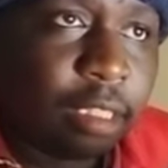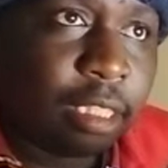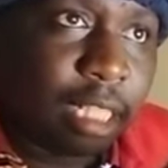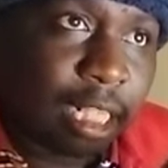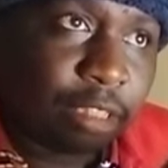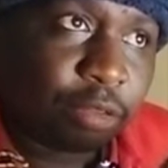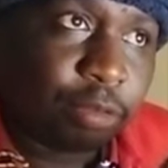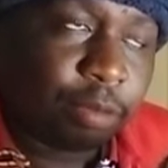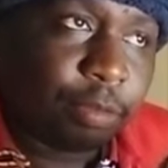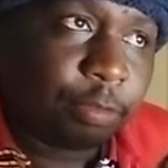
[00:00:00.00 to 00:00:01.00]
NATO
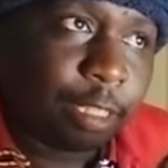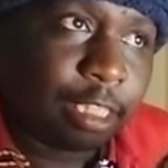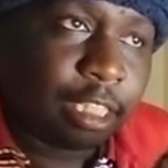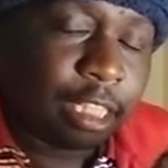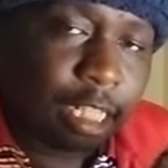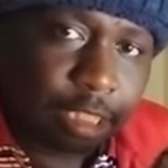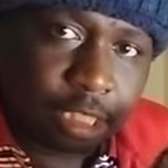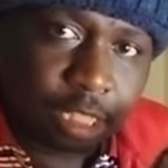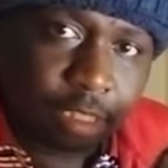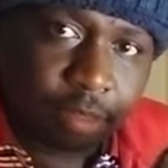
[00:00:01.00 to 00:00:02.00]
will be fighting
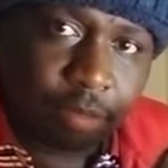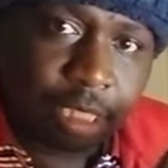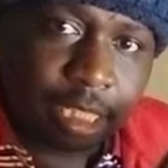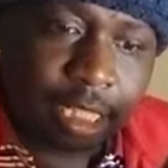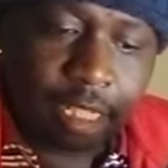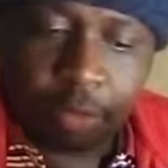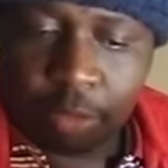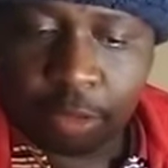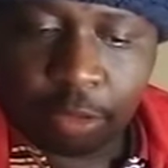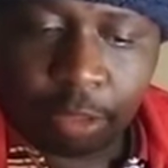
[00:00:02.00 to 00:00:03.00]
Russia. They will declare
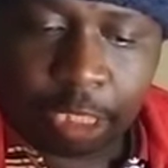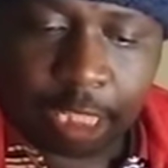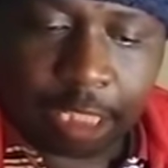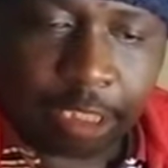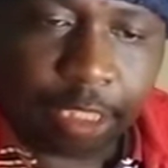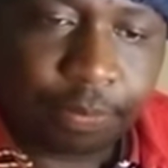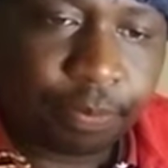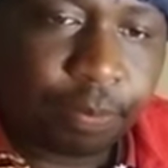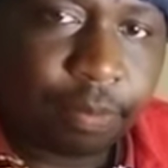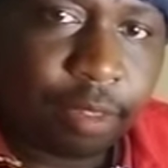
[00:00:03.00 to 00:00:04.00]
war on Russia.
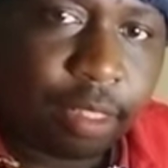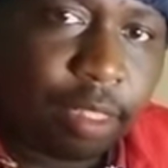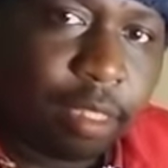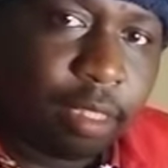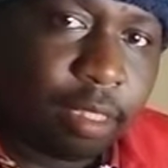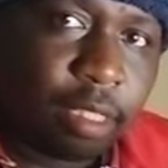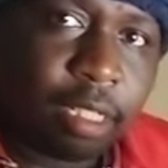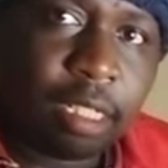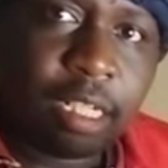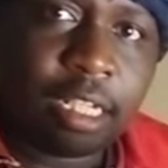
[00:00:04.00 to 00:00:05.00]

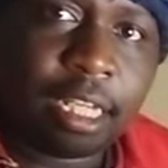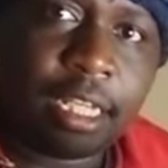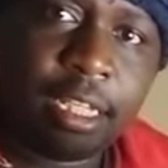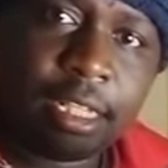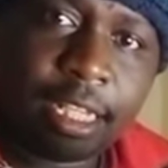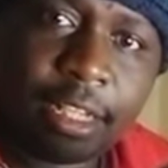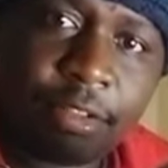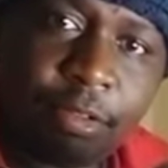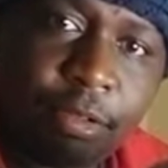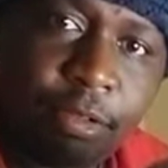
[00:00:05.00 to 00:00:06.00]
Okay,
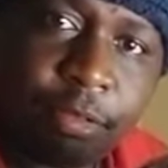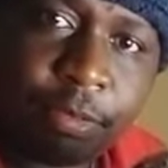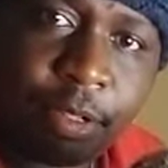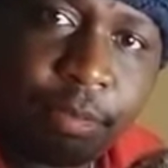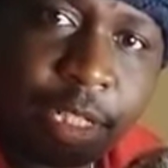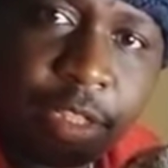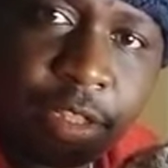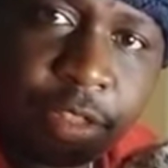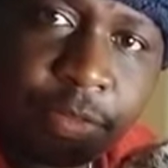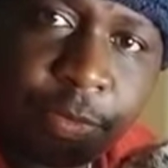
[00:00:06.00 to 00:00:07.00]
thank you very much
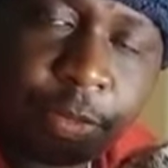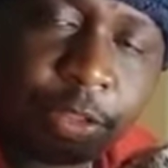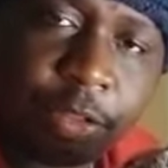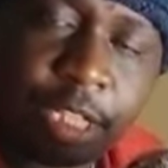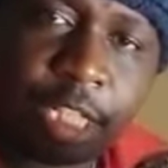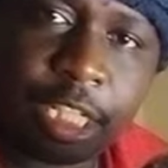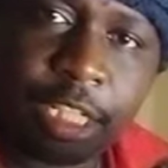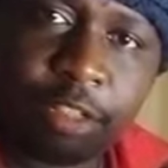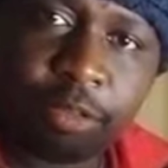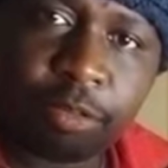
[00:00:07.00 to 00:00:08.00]
for tuning
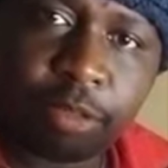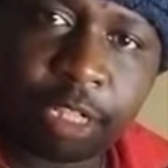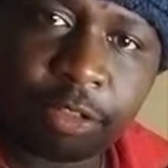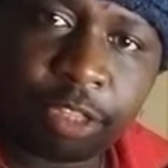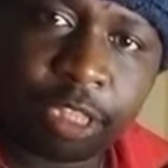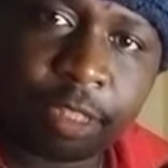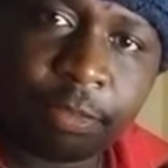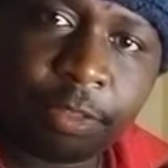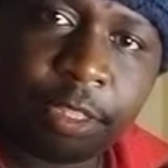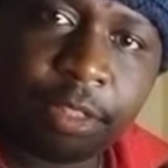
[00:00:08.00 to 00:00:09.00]
in to Kerosi
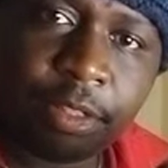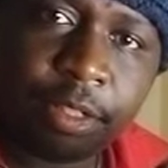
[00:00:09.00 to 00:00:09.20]
TV.